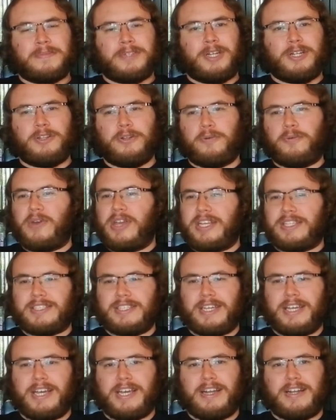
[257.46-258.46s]

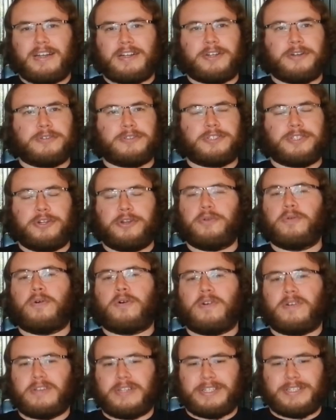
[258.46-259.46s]
Louisiana, goes to New
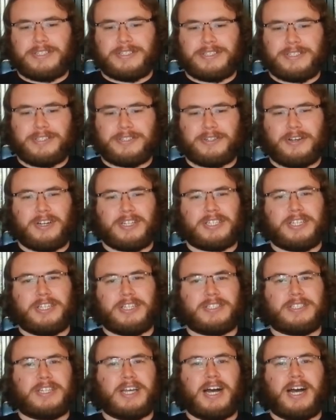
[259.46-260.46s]
Orleans to talk to
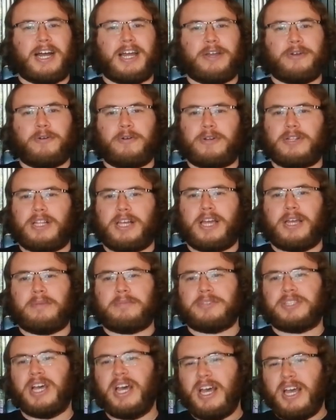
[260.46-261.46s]
this guy who
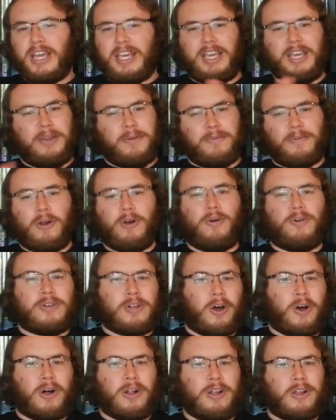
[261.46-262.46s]
claims he wrote
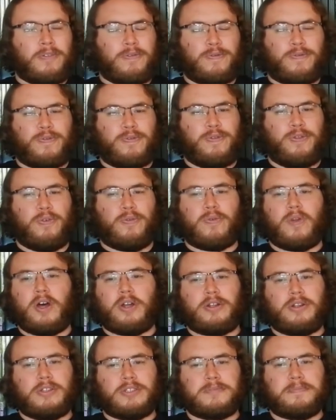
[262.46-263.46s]
all of the
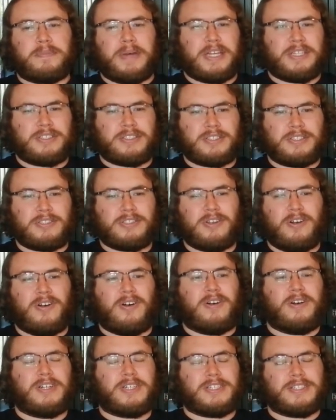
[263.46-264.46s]
Rutles' best
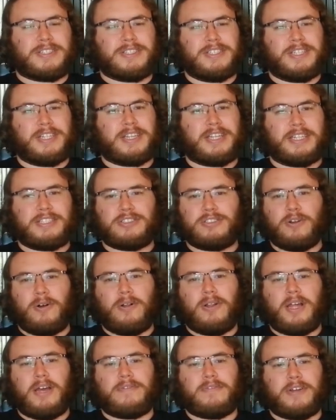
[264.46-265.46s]
songs and that they
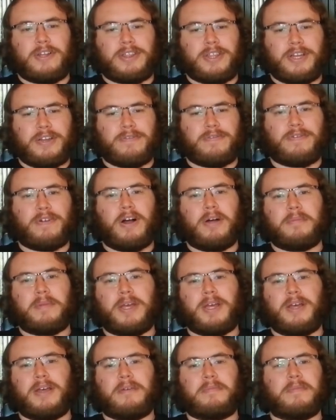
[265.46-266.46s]
stole everything from
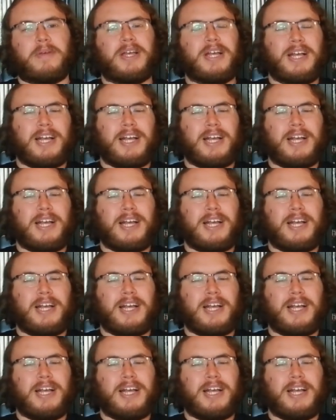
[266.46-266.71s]
him,